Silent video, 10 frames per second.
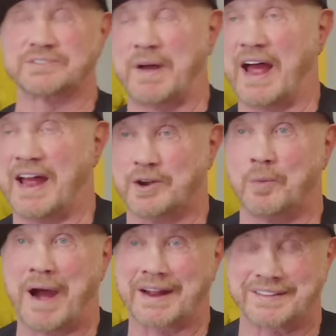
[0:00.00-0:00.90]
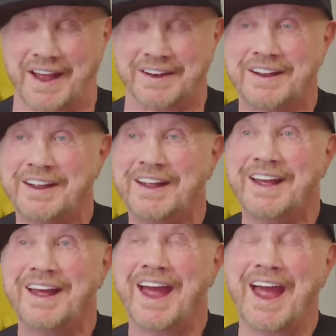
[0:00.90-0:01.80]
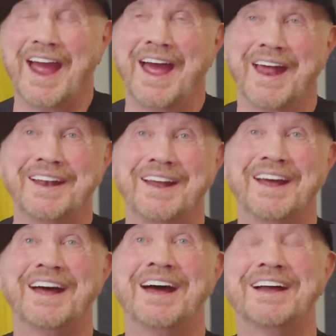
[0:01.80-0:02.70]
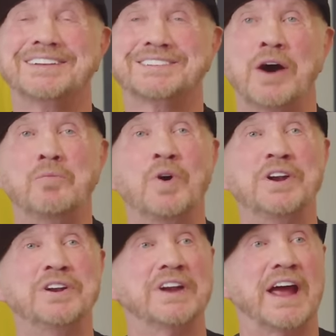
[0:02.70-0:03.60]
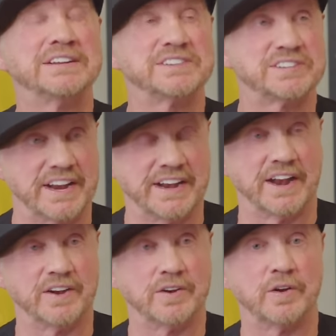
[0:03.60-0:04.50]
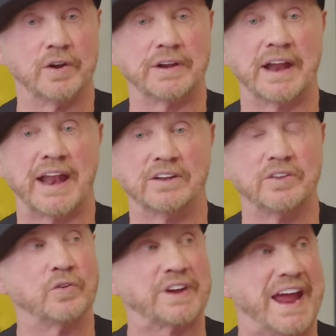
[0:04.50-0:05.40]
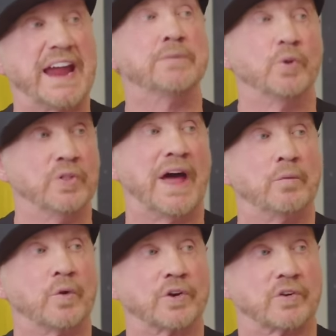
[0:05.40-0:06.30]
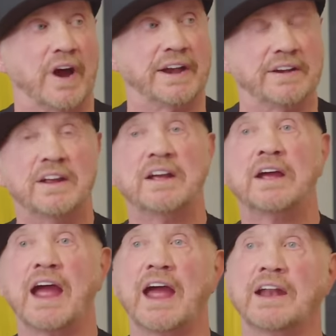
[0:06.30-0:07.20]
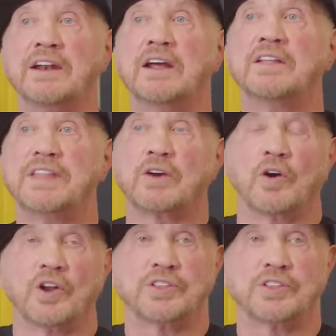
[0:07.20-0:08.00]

back, back then. and someone had seen it that had a little cable network, right? right and they called